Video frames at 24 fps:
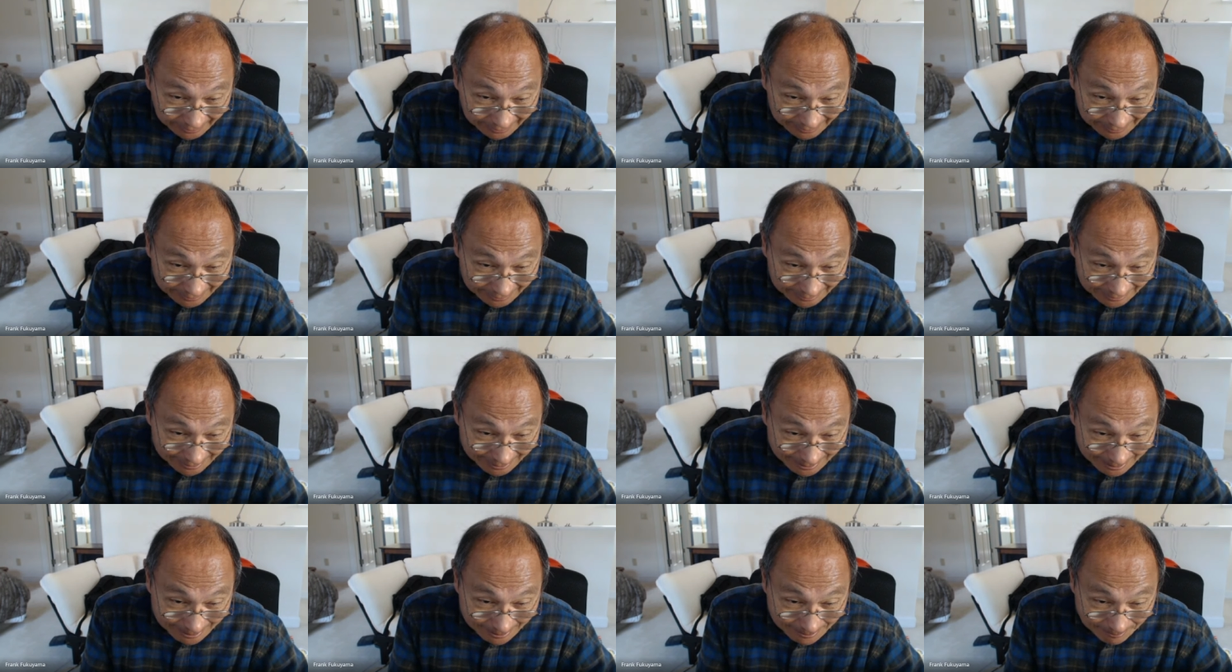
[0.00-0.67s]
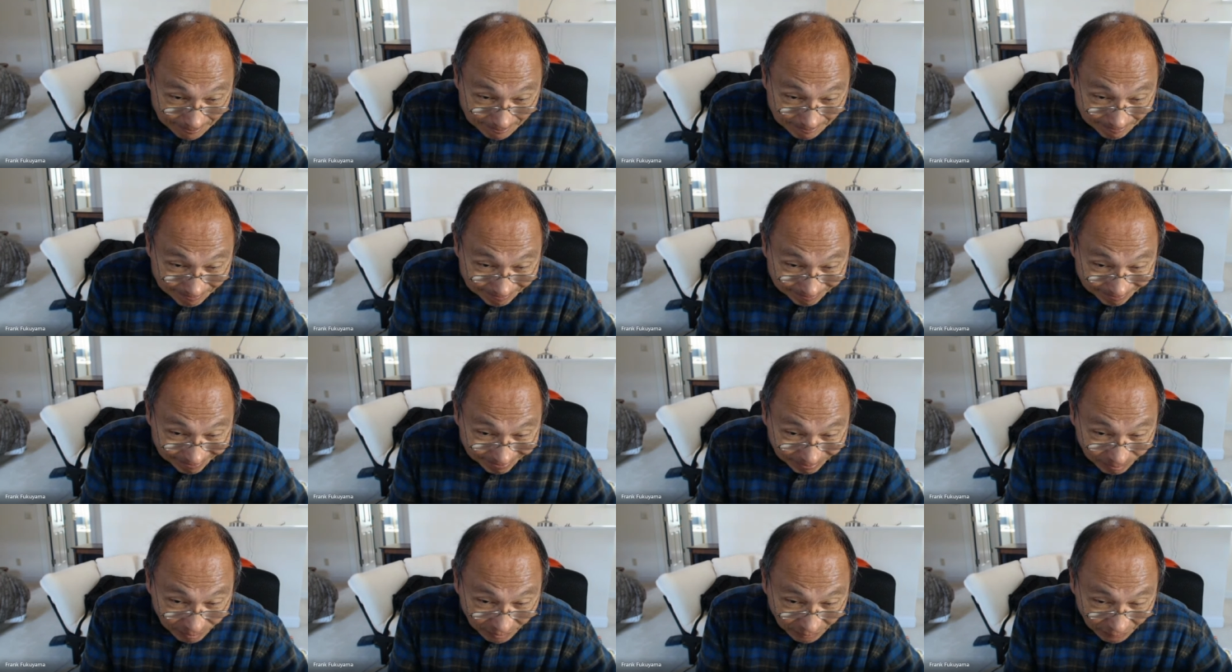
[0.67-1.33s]
uh,
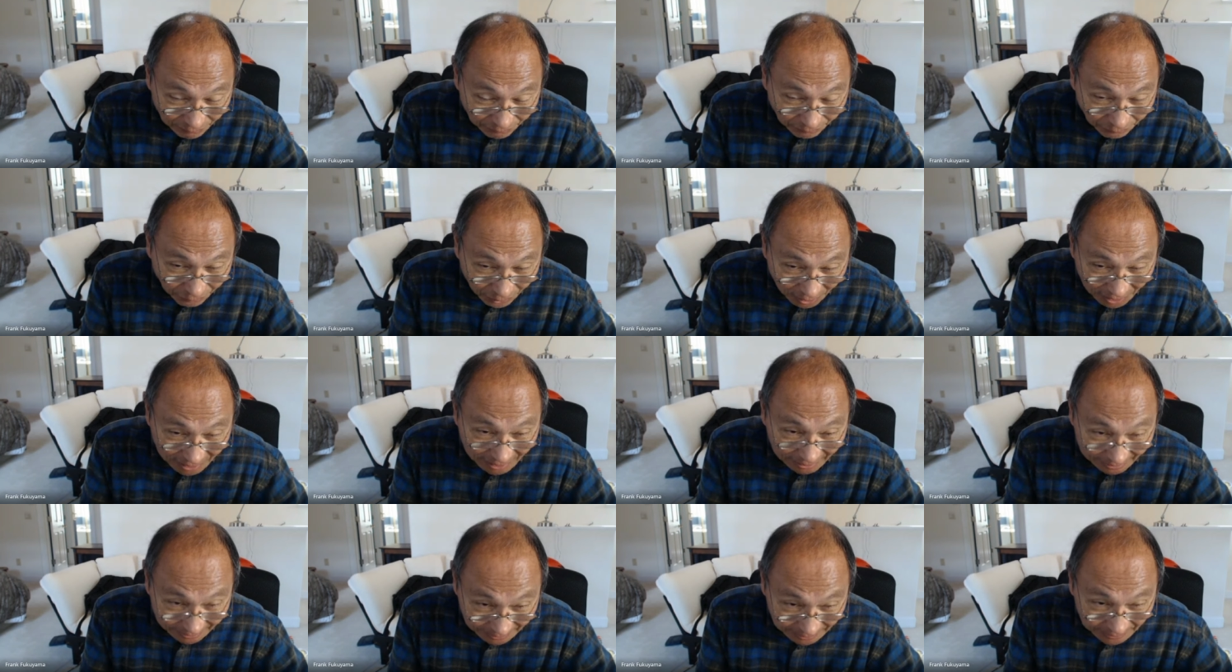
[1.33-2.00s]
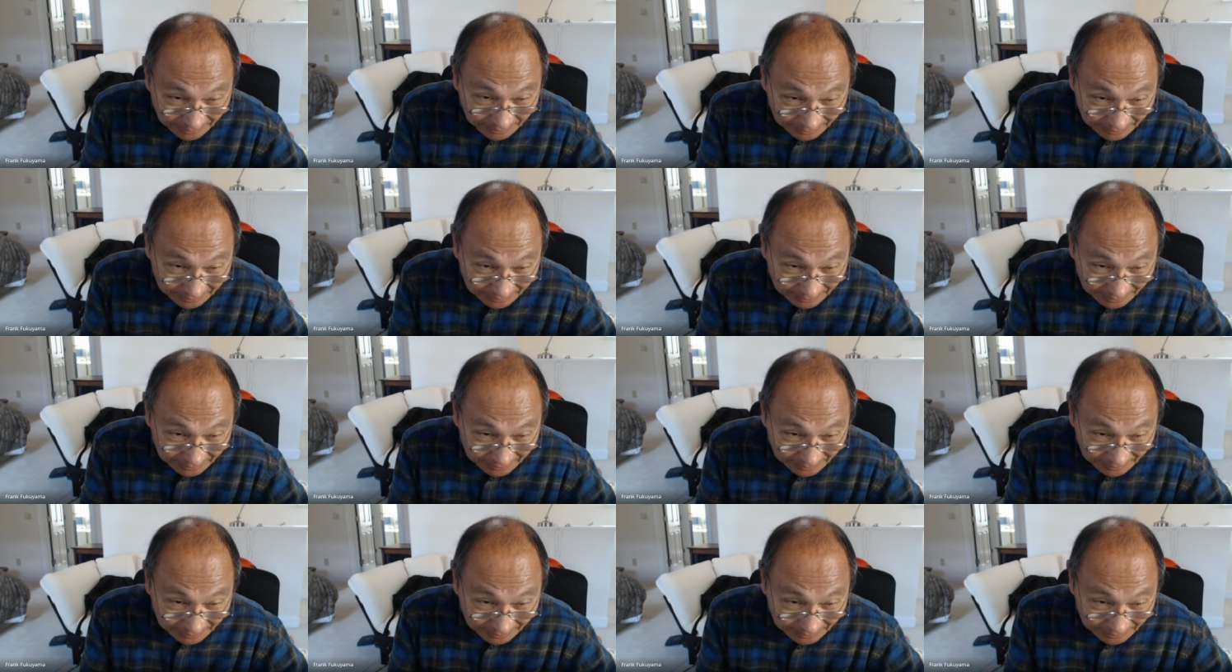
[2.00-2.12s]
fraught,